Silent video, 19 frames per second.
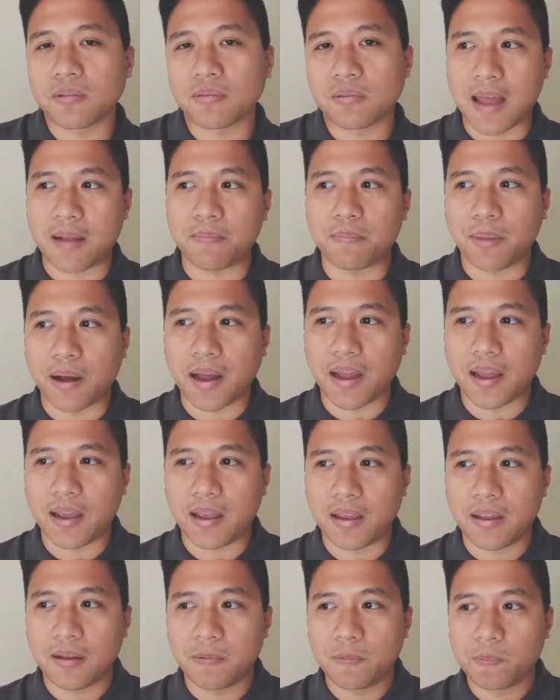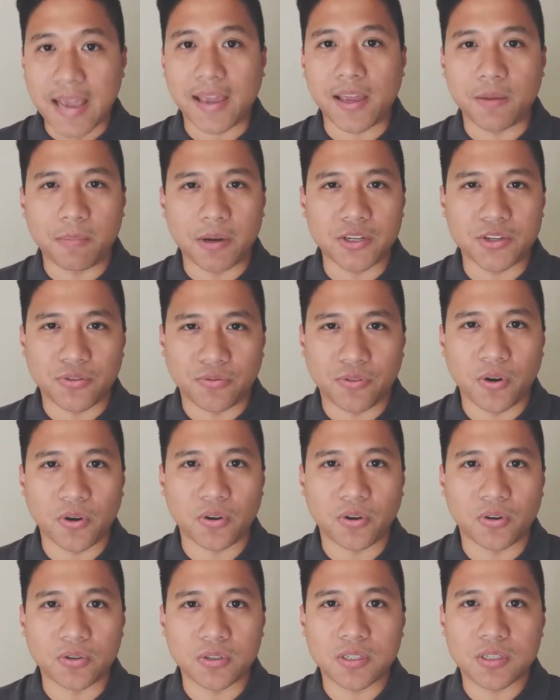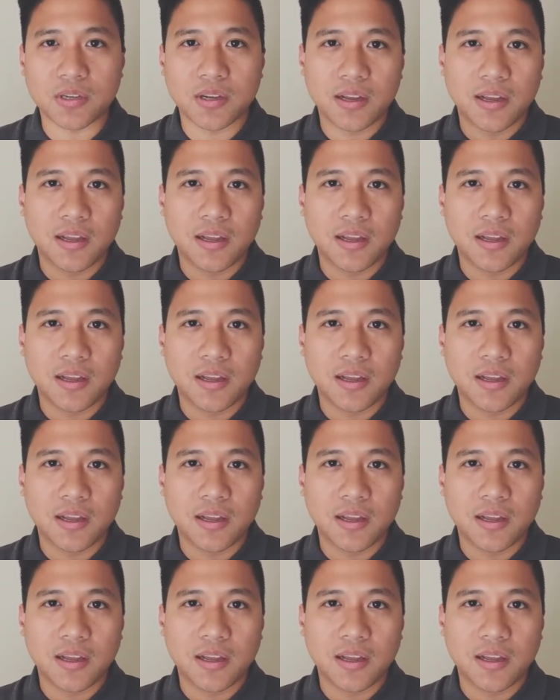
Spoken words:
than by taking a bunch of photos